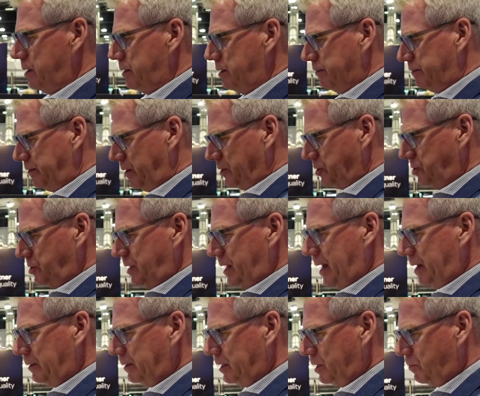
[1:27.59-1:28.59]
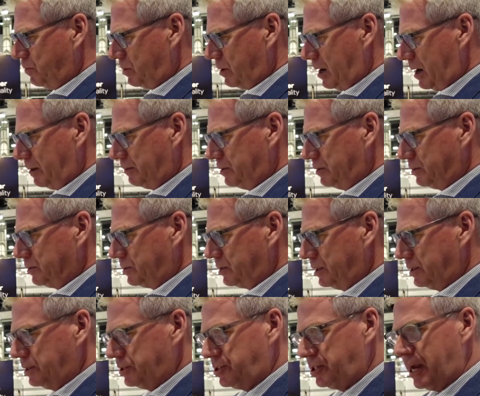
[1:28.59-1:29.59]
the functionality problems
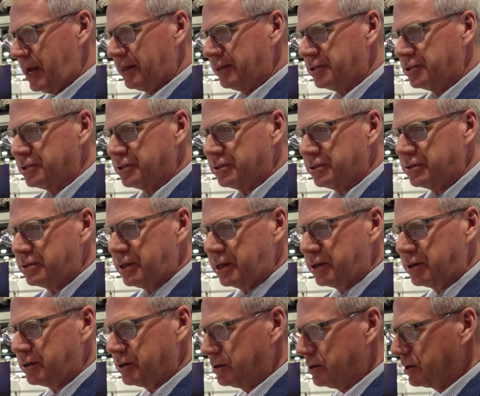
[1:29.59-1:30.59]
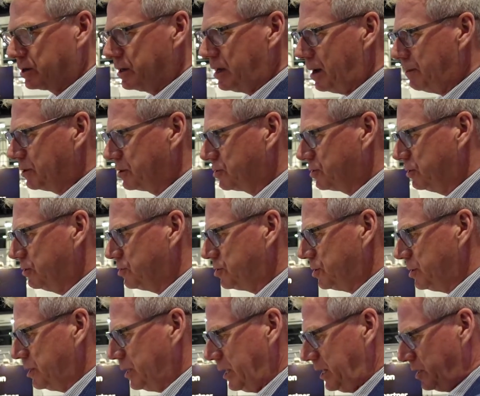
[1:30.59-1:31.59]
and the challenges that a good ergonomic
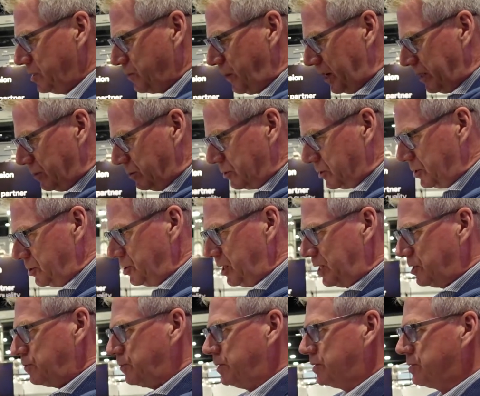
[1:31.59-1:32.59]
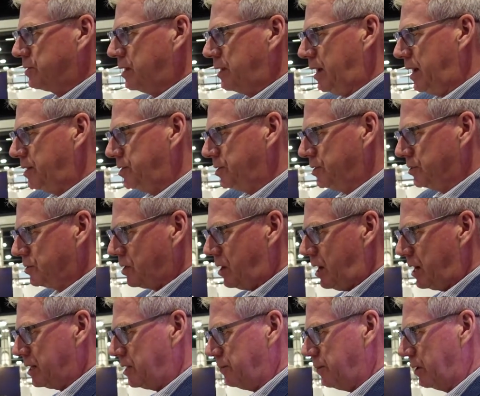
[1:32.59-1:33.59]
solution needs by those adjustments that I just
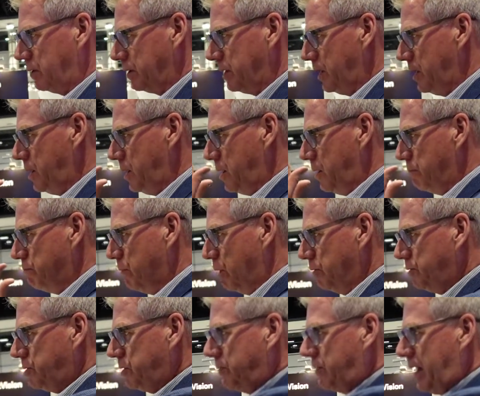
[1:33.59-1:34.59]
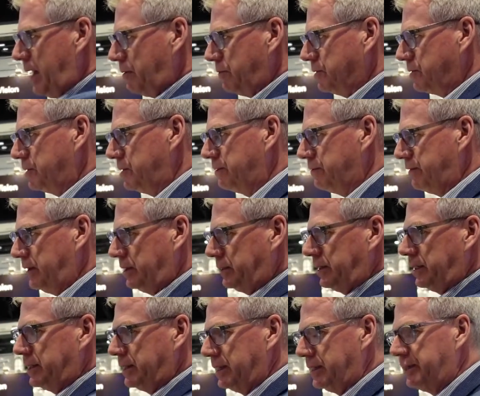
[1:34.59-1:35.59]
talked about, most of that was in a
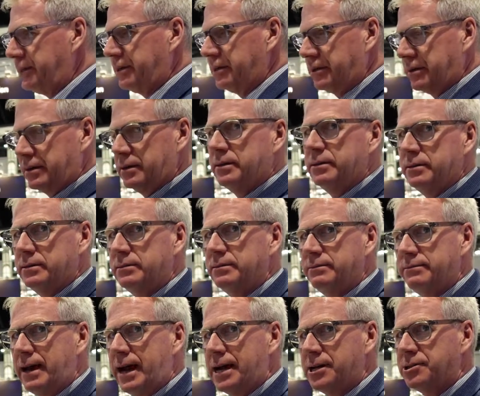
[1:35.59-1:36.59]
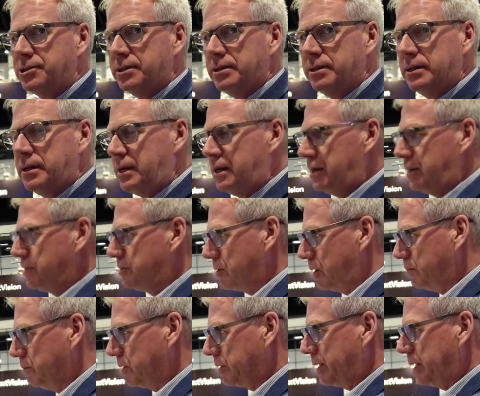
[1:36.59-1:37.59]
fairly linear fashion. So
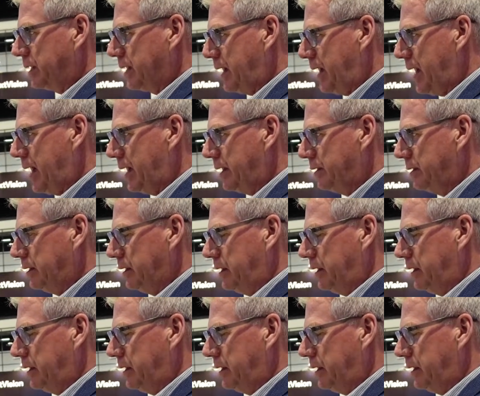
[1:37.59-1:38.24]
I'm looking ahead.